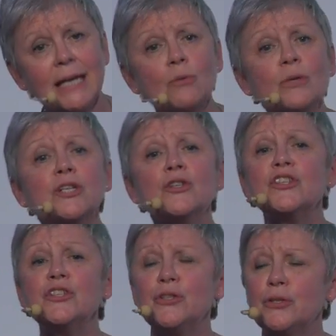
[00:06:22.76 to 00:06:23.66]
Can we
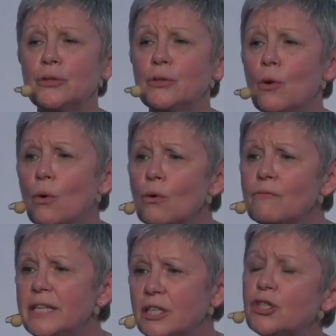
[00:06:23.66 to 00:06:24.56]
consider all
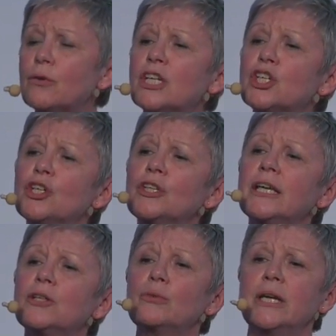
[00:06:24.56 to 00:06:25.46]
of the interaction
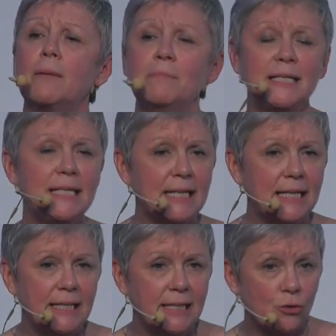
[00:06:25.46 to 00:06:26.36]
that we are
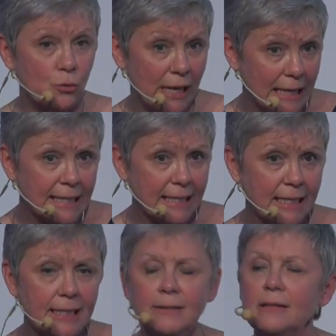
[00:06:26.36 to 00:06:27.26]
basically
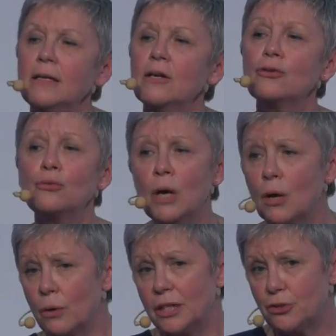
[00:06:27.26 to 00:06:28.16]
creating through
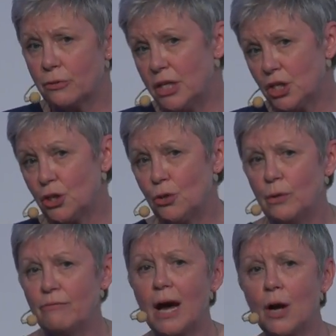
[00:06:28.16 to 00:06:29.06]
our interaction
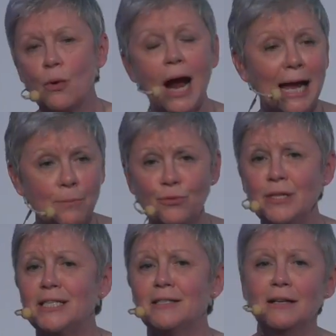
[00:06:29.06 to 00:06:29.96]
with our
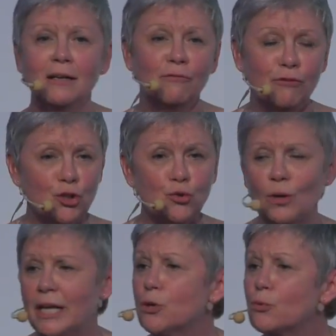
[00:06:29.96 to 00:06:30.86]
hybrid
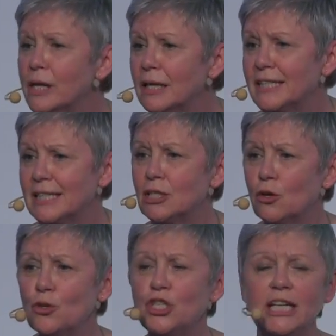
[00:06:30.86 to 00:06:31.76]
virtual and real
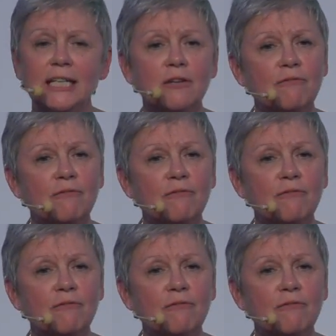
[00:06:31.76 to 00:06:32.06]
technology and